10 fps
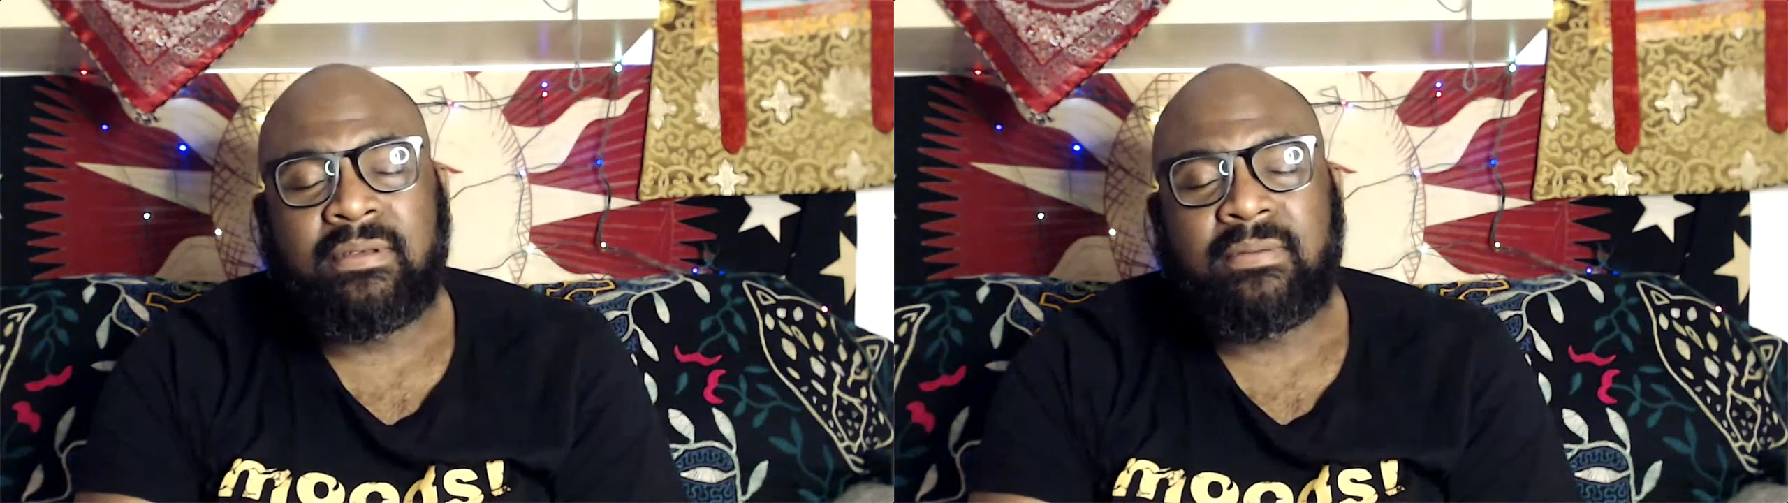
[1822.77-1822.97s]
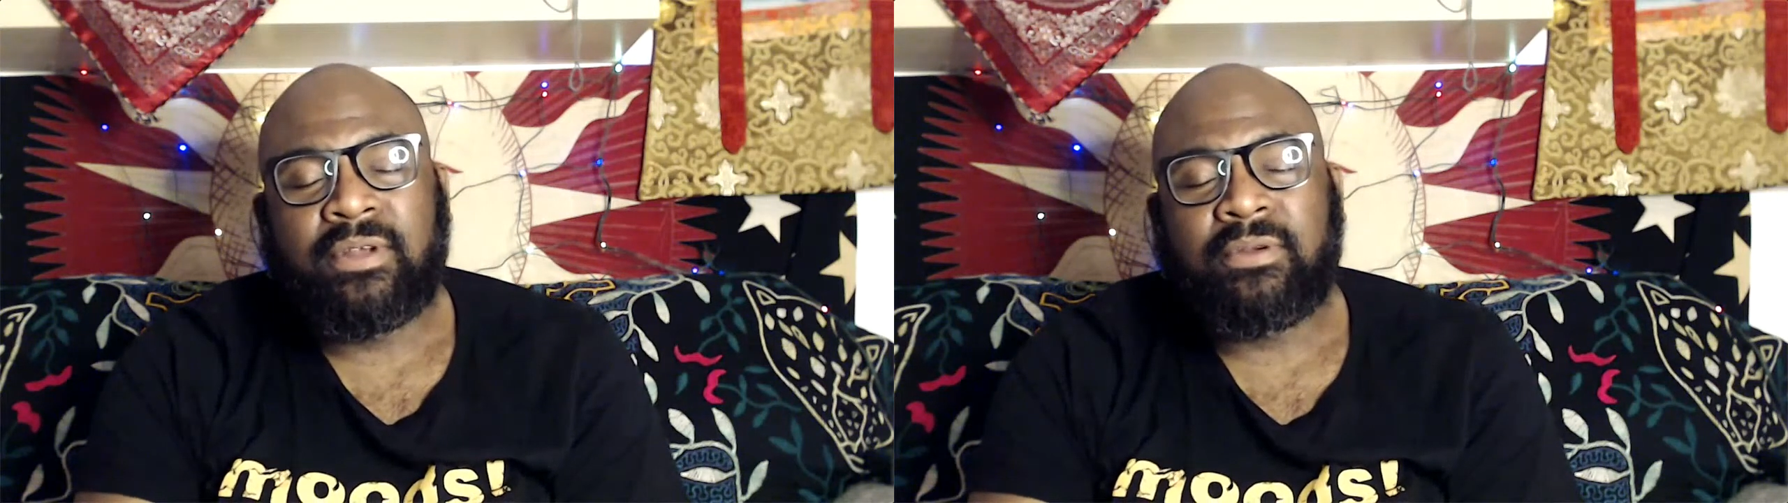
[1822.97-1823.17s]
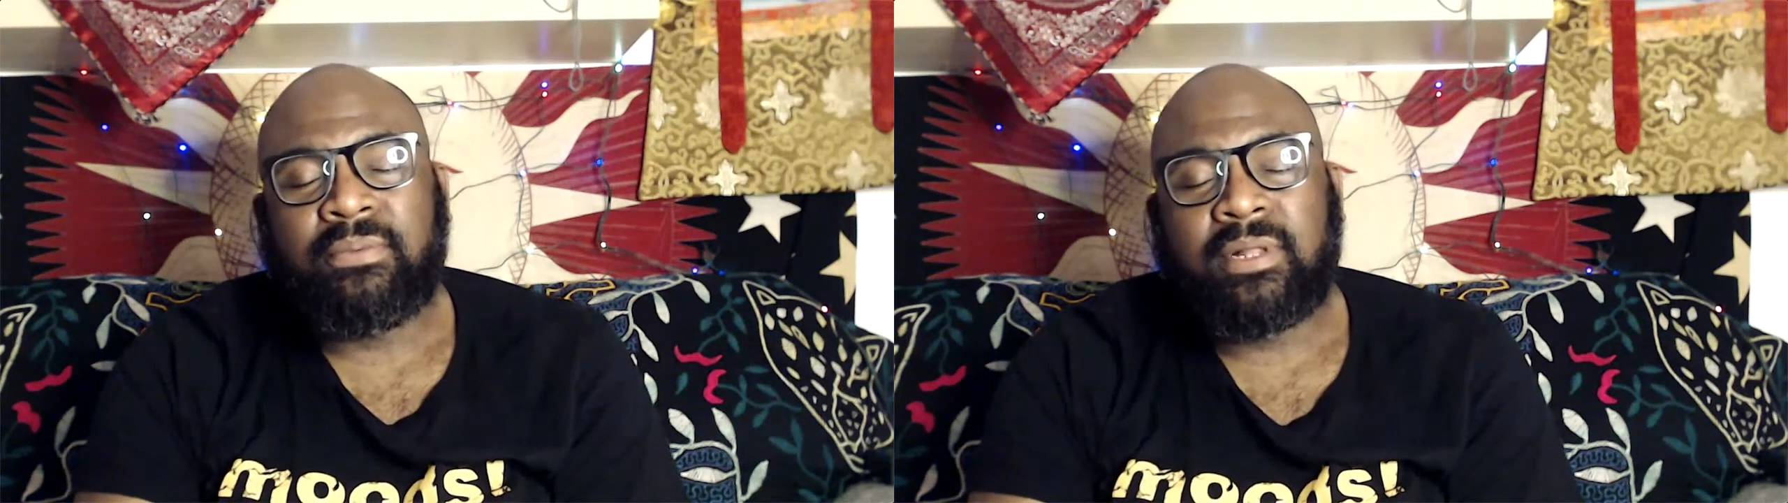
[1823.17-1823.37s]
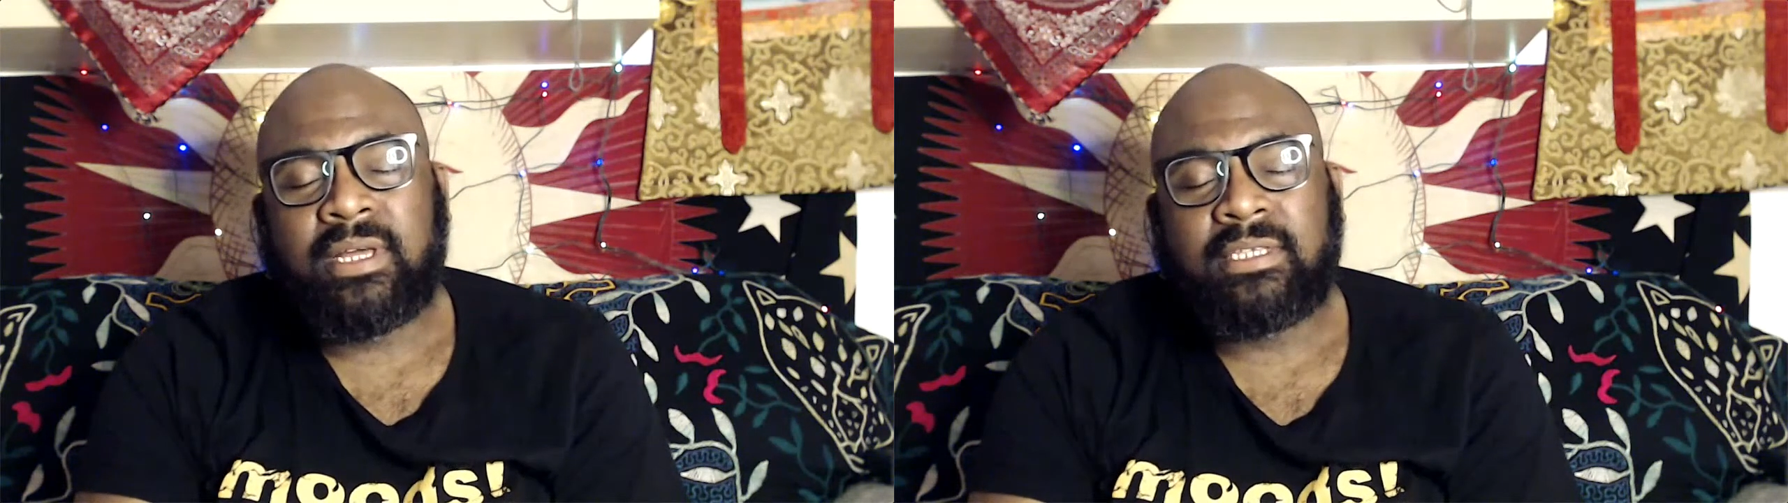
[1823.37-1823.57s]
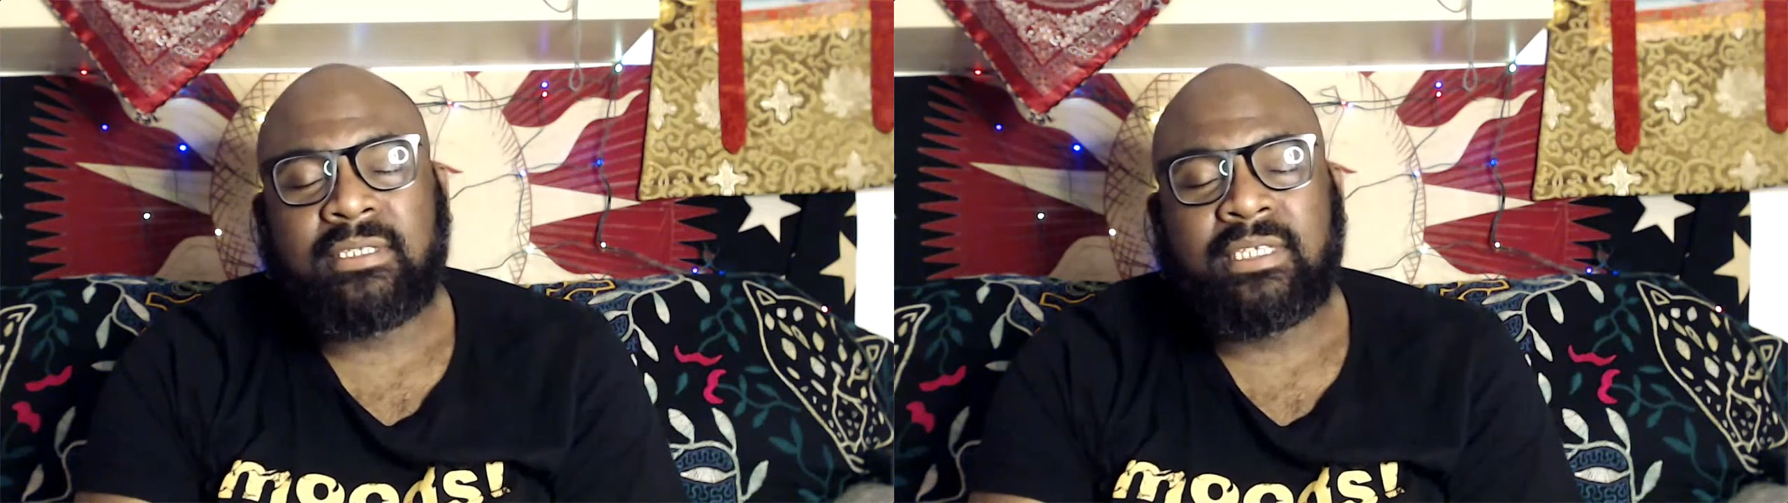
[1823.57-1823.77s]

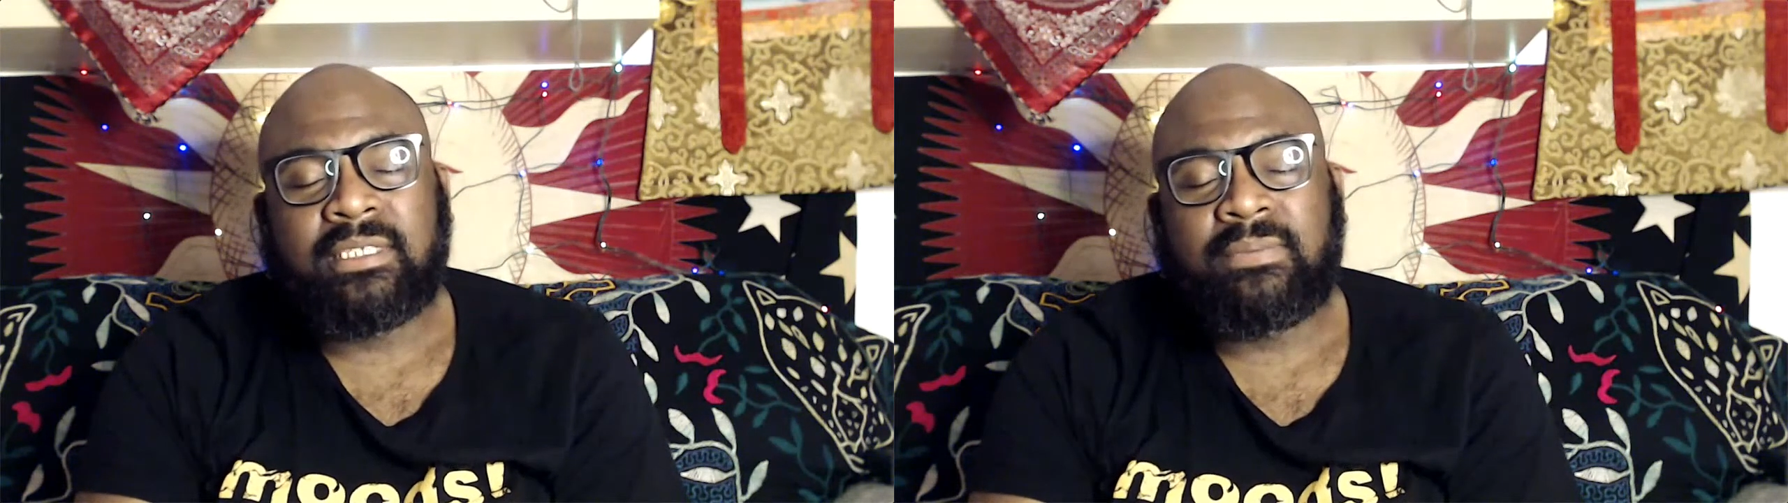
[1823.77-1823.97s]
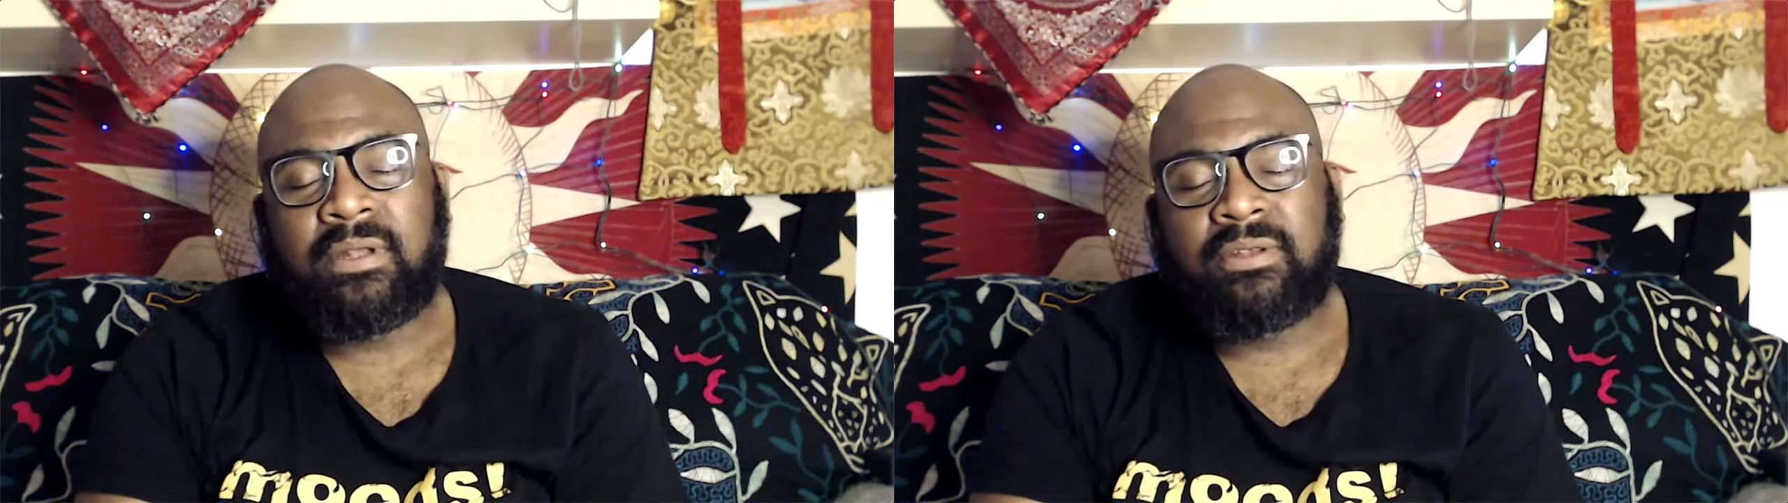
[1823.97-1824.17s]
It's better